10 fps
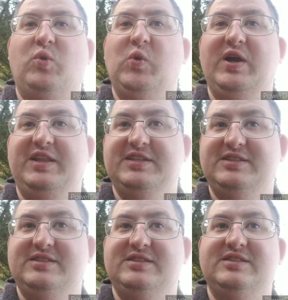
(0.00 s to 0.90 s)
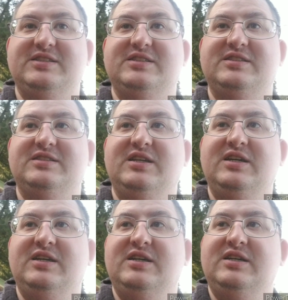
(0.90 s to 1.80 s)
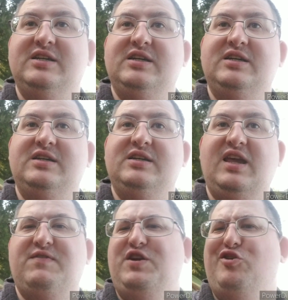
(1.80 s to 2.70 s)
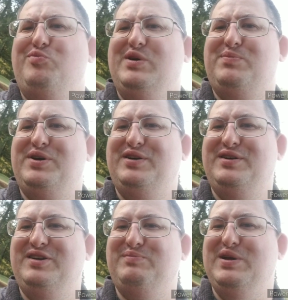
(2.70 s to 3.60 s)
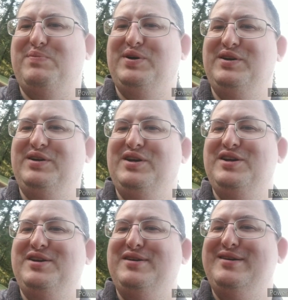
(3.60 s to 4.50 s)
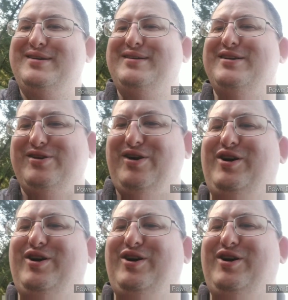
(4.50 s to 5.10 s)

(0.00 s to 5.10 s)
Willis, and uh, even you, Bip. Bip, you're